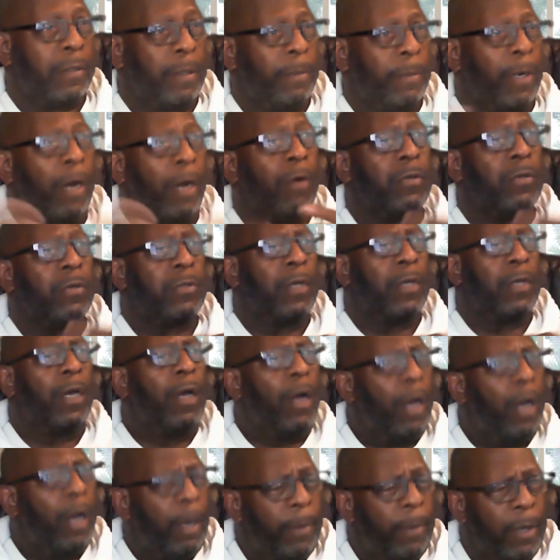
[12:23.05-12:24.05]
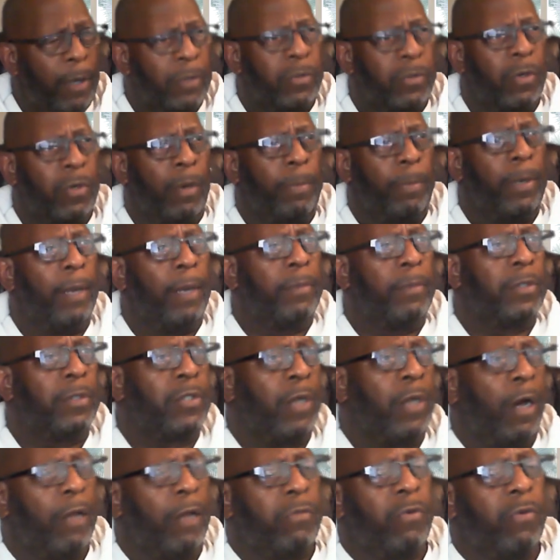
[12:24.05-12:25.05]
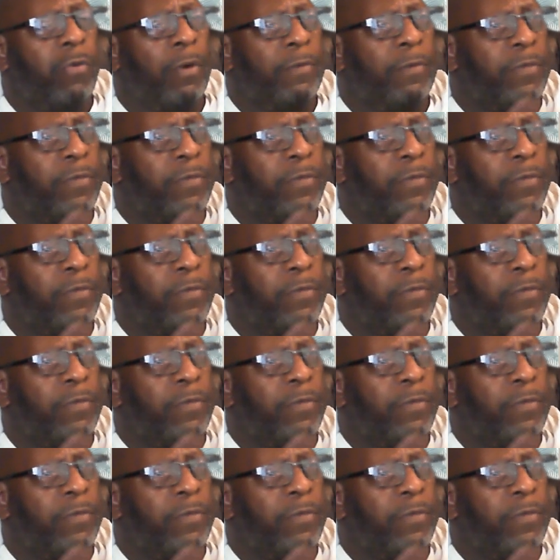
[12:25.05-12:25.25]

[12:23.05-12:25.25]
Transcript: I'm also, I'm also a published author